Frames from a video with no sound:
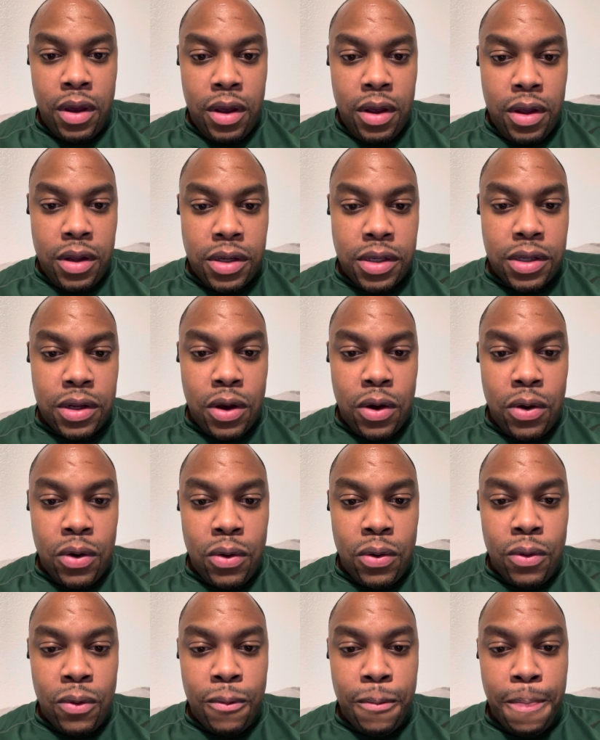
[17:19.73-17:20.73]

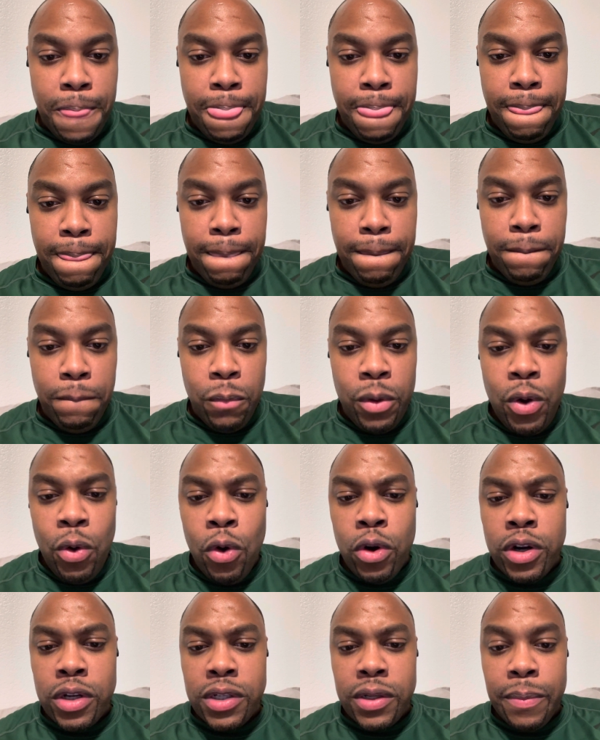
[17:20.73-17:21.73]
So we
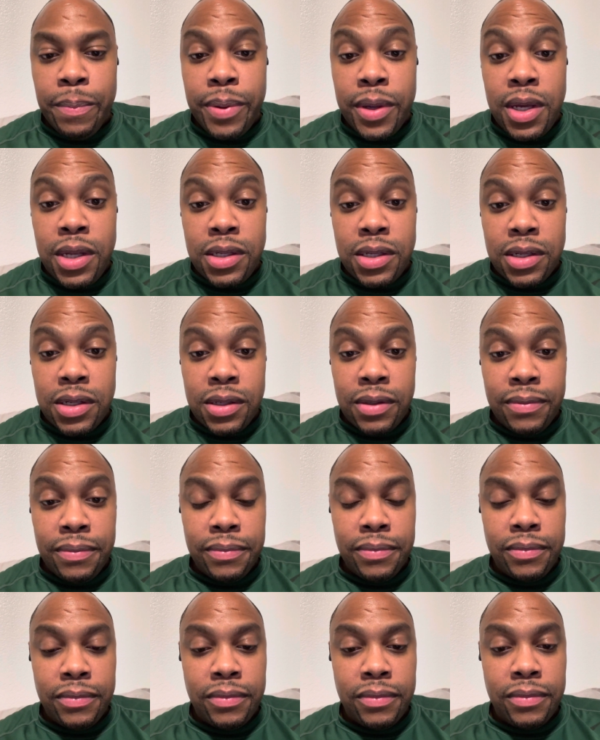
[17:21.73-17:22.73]
ordered some pizza,
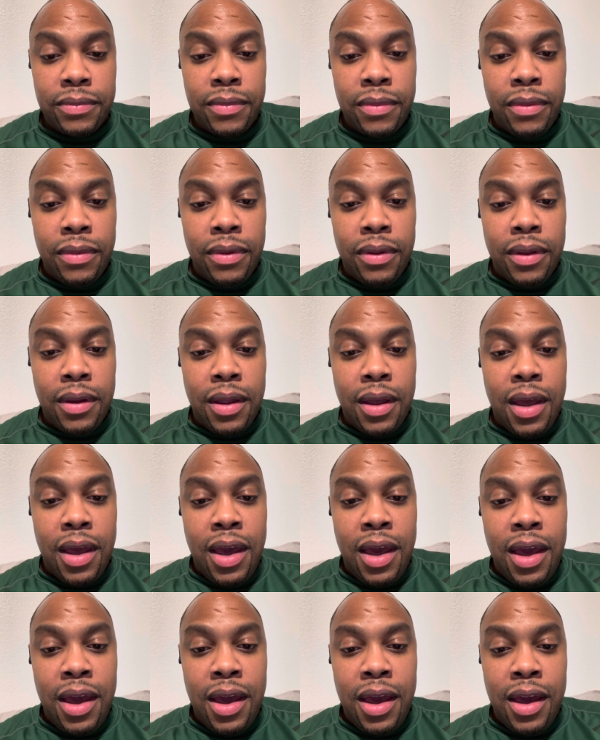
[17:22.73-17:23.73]

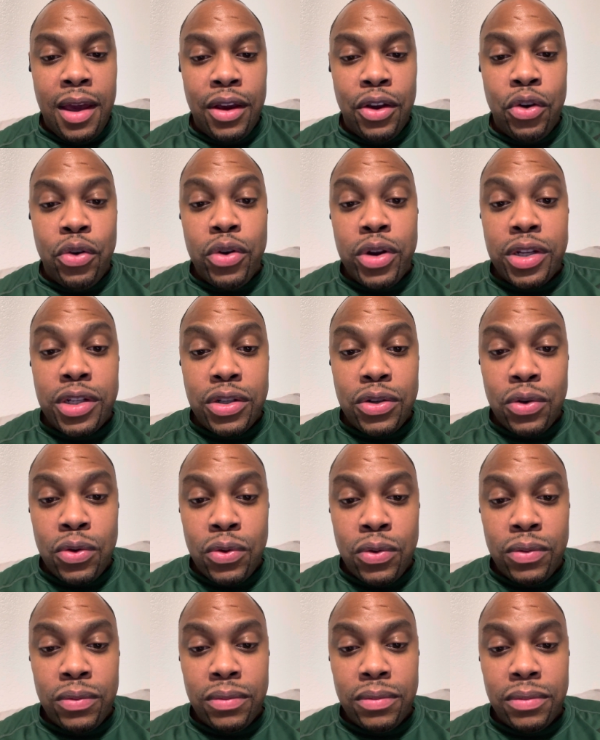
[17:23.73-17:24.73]
and
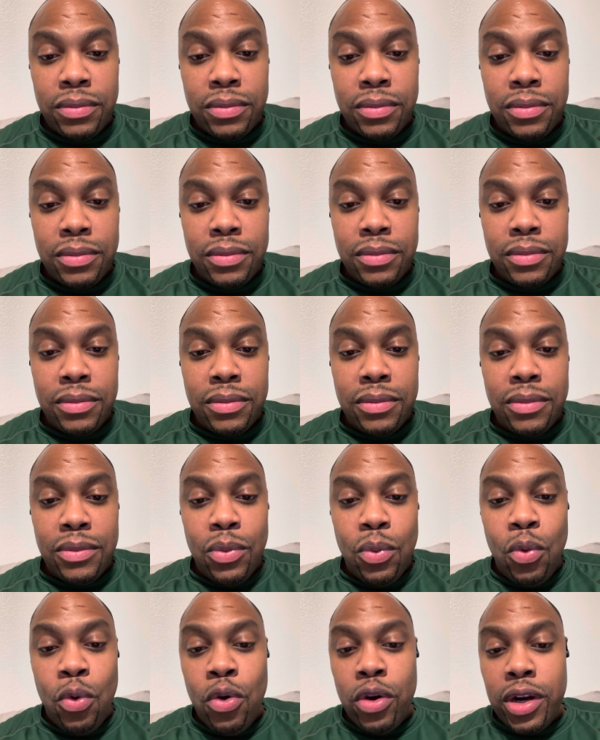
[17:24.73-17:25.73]
Crystal
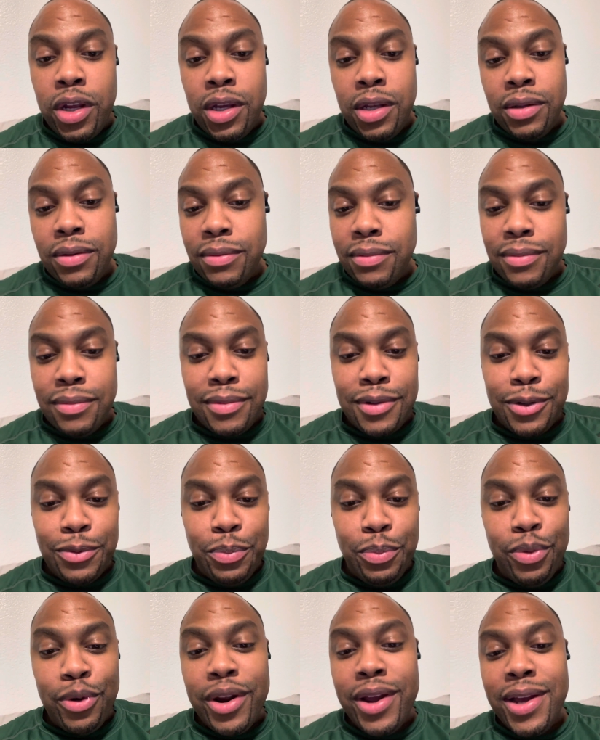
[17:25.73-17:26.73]
wanted some
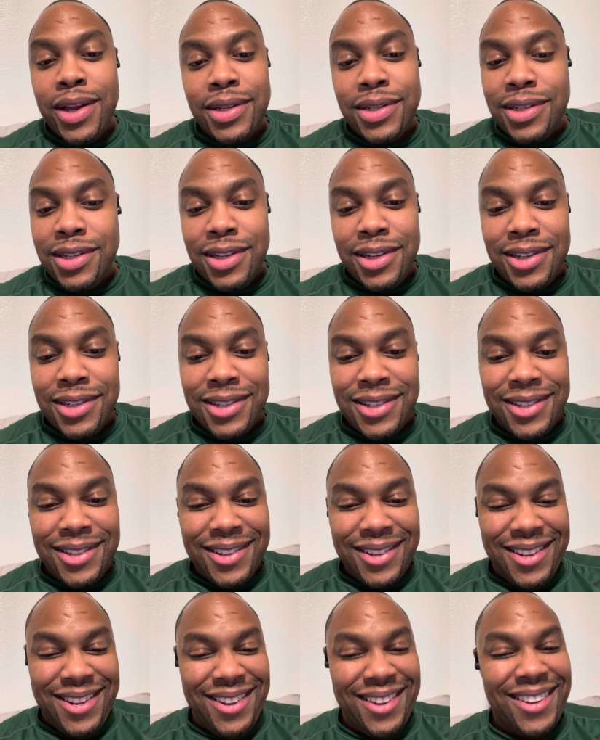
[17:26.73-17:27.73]
breadsticks.
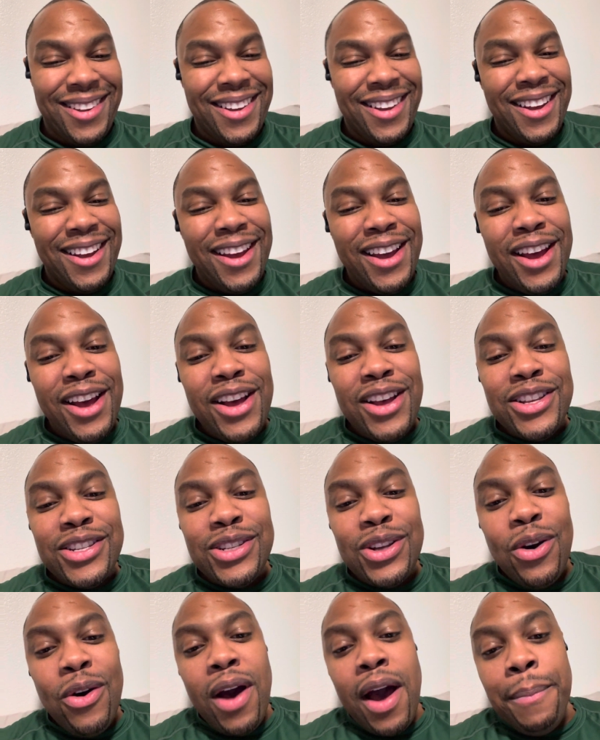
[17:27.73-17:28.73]

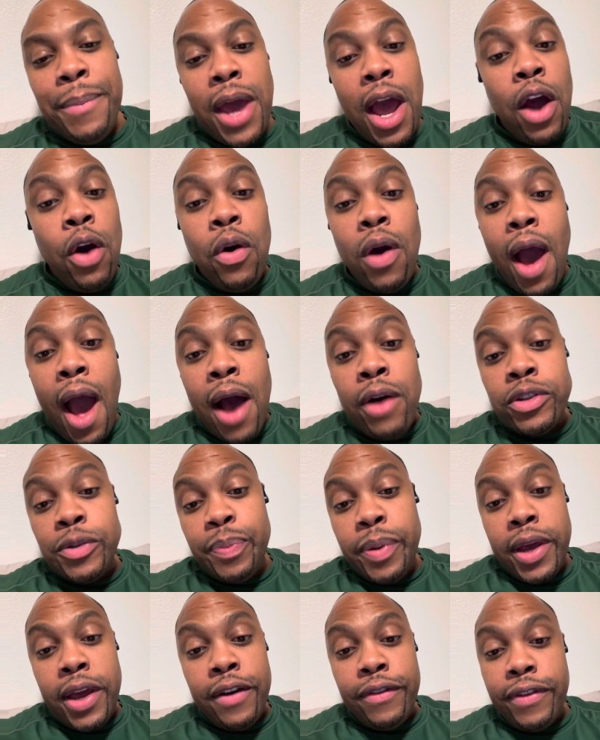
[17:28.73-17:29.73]
So, I was
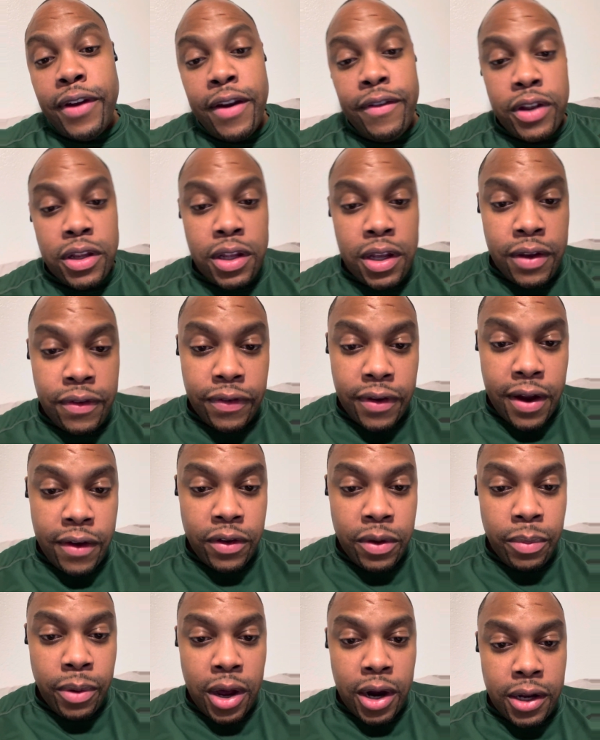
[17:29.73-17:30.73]
paying for everything for
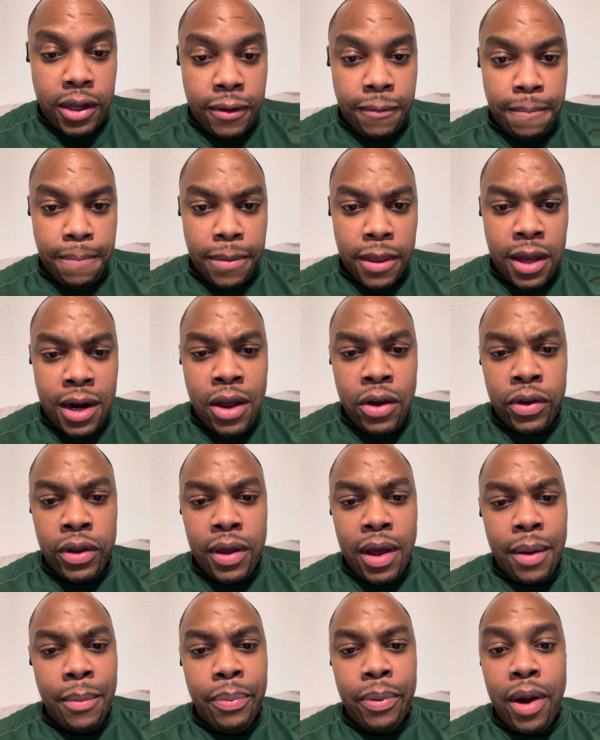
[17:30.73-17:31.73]
everybody. And
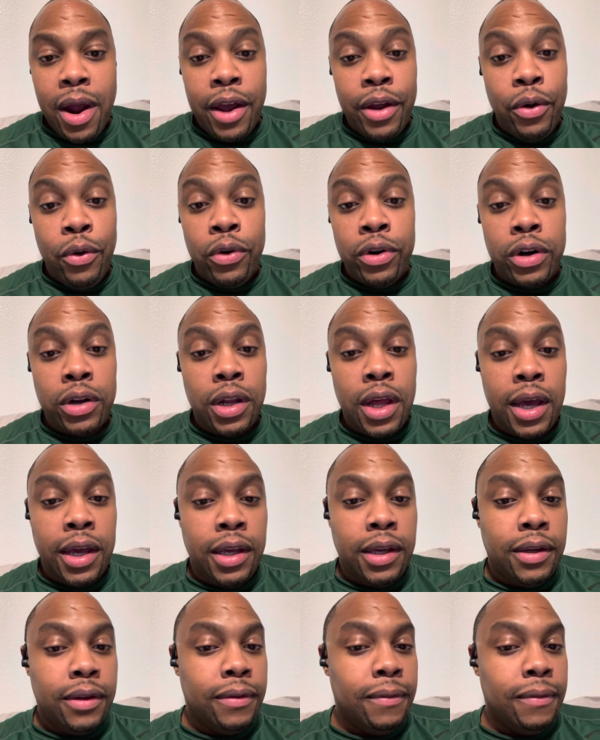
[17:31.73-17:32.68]
I probably ordered like